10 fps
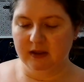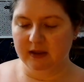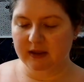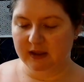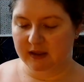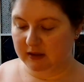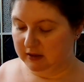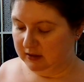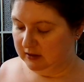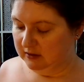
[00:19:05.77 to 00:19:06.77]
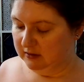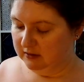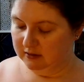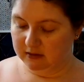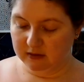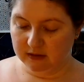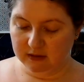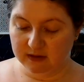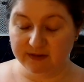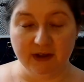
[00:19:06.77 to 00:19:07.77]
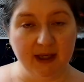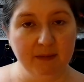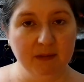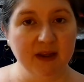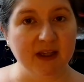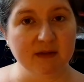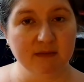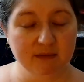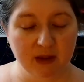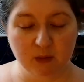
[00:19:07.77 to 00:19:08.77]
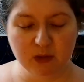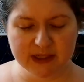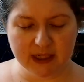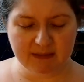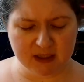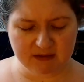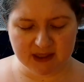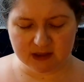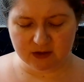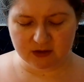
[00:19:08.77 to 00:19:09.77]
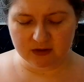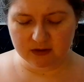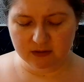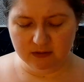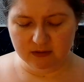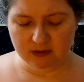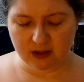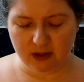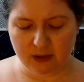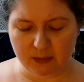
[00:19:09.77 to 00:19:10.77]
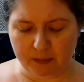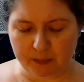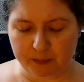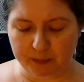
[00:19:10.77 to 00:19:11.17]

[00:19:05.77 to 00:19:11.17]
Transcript: and I'm very happy with it. I was going to make some little, what do